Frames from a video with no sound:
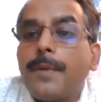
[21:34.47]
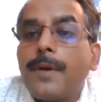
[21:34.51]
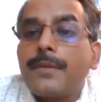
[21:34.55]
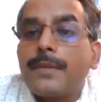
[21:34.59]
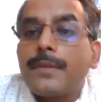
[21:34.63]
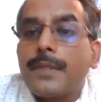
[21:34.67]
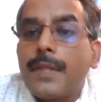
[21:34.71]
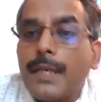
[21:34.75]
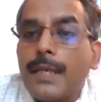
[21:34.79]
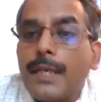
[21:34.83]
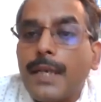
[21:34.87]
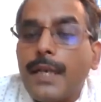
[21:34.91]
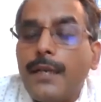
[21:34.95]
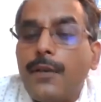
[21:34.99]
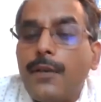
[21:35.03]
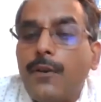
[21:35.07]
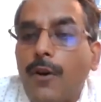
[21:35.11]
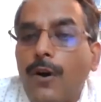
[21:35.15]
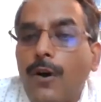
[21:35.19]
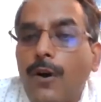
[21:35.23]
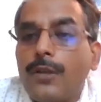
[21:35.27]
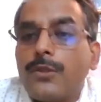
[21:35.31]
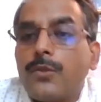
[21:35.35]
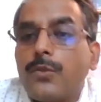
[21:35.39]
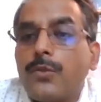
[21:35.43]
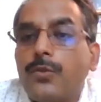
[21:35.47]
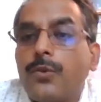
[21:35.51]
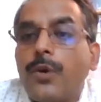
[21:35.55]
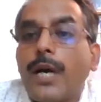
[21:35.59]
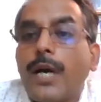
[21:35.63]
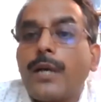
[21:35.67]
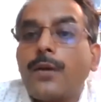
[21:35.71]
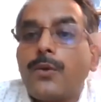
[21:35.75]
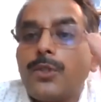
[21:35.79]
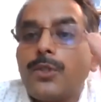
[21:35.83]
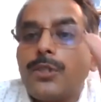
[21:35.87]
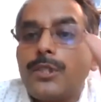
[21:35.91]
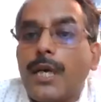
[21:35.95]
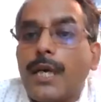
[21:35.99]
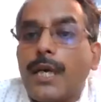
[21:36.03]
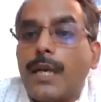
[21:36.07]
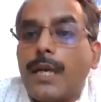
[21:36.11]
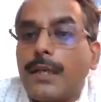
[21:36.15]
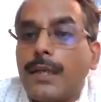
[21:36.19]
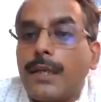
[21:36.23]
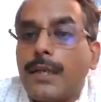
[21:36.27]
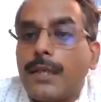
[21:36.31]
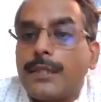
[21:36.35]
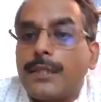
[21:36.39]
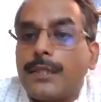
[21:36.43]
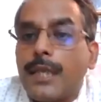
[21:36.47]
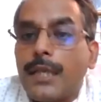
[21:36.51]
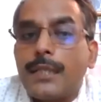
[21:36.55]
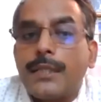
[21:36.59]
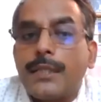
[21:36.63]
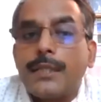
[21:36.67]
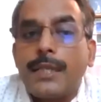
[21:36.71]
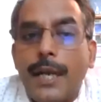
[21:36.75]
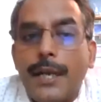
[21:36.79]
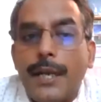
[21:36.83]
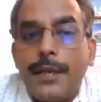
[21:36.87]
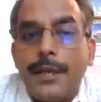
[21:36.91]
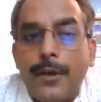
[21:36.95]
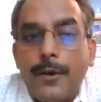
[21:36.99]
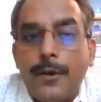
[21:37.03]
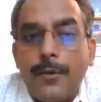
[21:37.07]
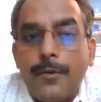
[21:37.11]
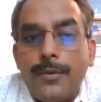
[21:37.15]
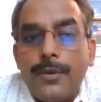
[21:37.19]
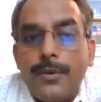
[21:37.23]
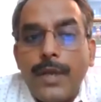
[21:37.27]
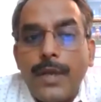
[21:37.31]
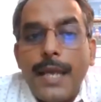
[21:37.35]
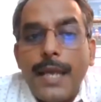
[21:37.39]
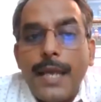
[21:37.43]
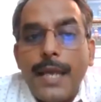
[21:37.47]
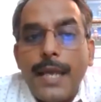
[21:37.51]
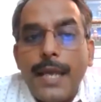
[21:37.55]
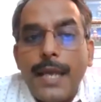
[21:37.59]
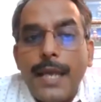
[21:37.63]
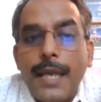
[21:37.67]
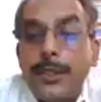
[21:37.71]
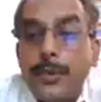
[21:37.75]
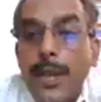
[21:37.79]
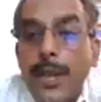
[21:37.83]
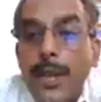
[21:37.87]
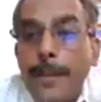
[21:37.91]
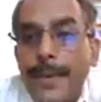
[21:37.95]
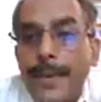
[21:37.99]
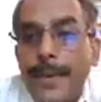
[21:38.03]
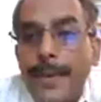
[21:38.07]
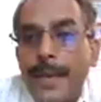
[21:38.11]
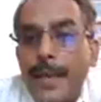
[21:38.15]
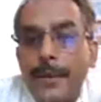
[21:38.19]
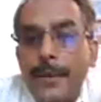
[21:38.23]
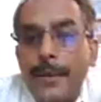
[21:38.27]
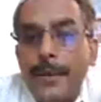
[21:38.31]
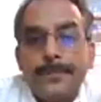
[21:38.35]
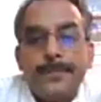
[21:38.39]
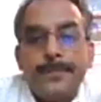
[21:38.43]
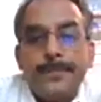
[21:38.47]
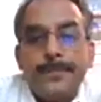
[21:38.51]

certain laws which are under challenge right now, like UAPA,